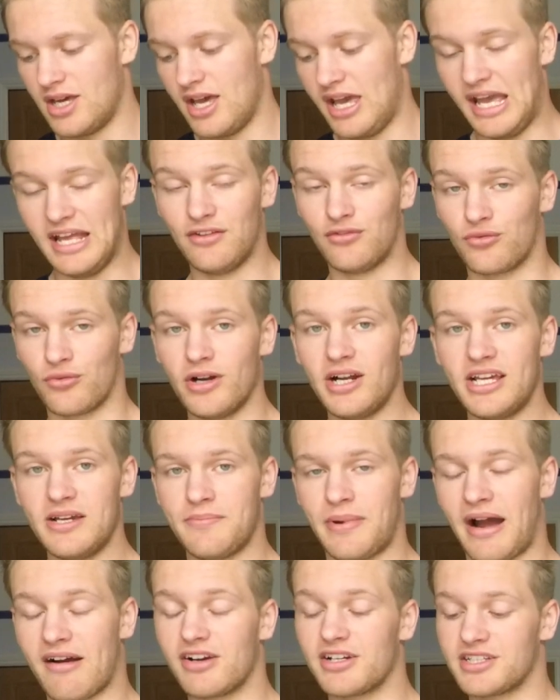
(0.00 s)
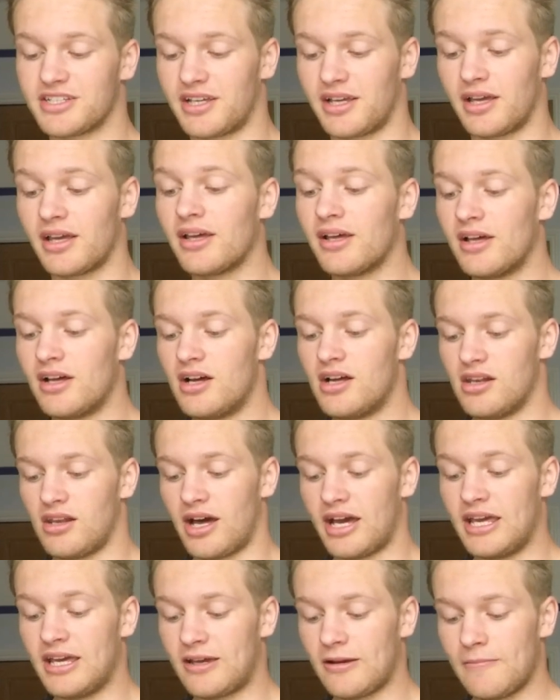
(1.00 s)
It's really embarrassing.
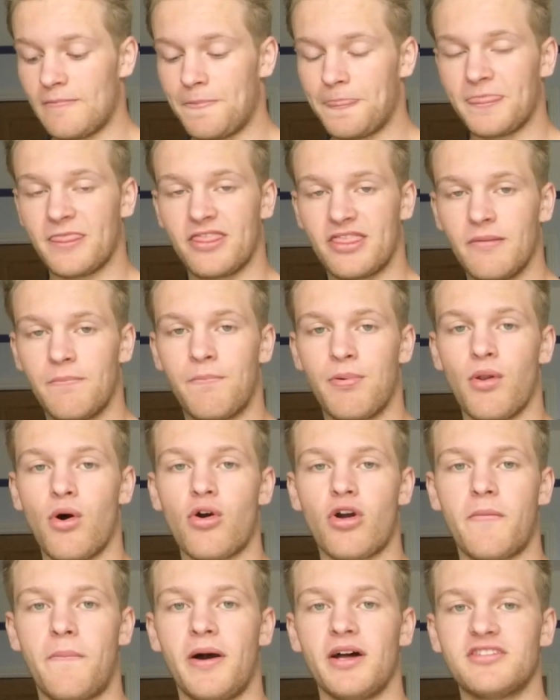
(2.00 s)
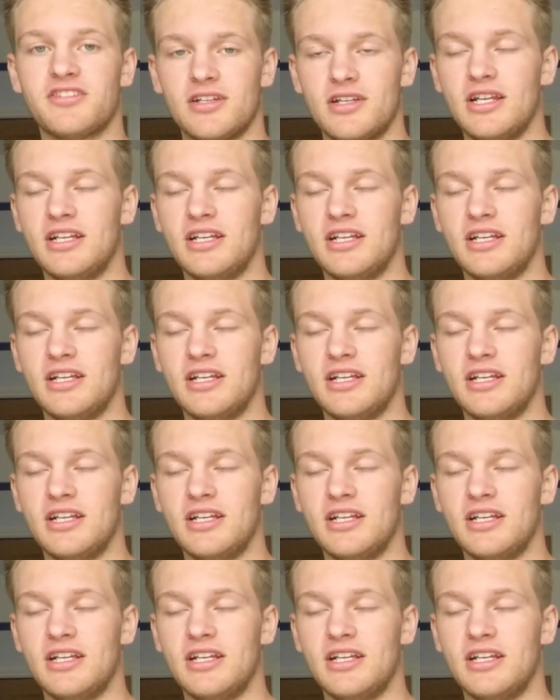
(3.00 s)
Like the block button